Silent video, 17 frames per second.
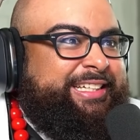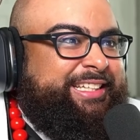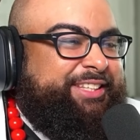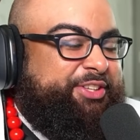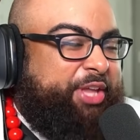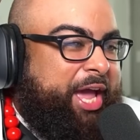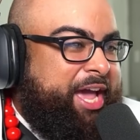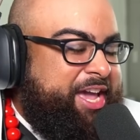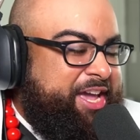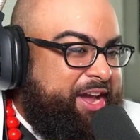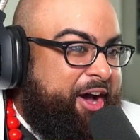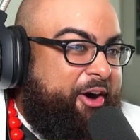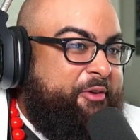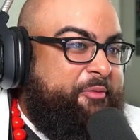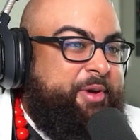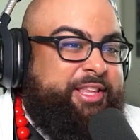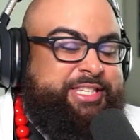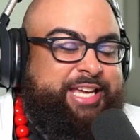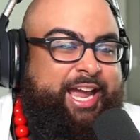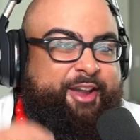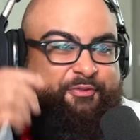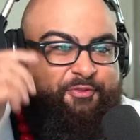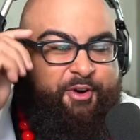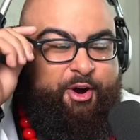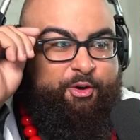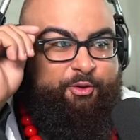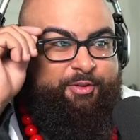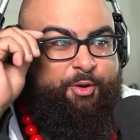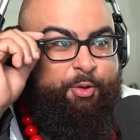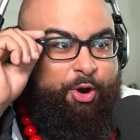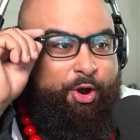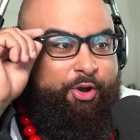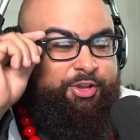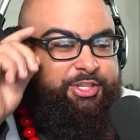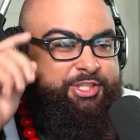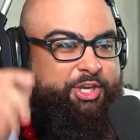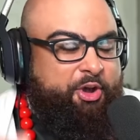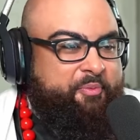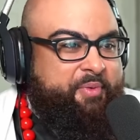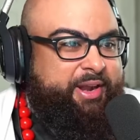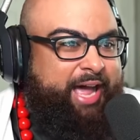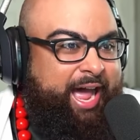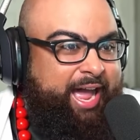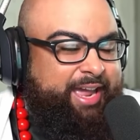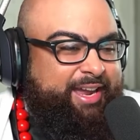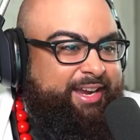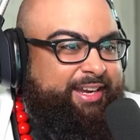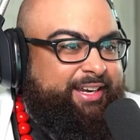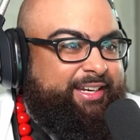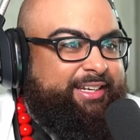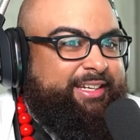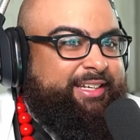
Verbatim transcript: There you go. We taking for a ride. We're going zooming out here.